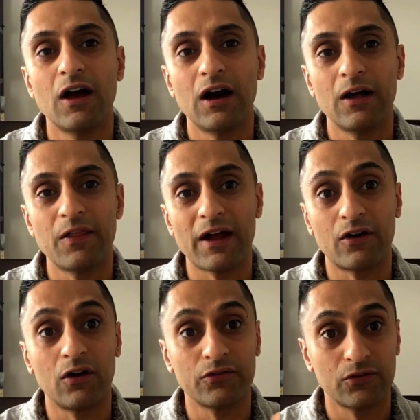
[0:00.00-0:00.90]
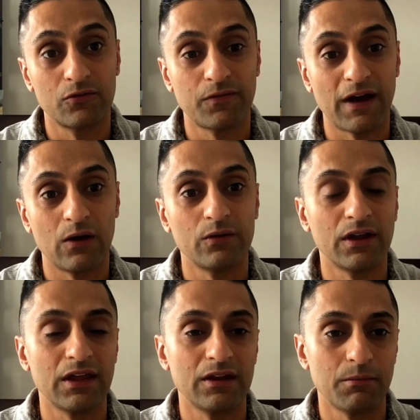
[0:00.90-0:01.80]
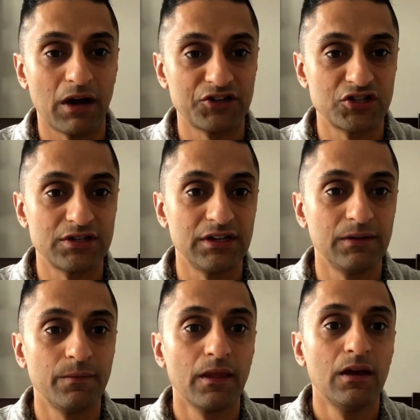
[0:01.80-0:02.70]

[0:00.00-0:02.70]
that are also found in matcha tea.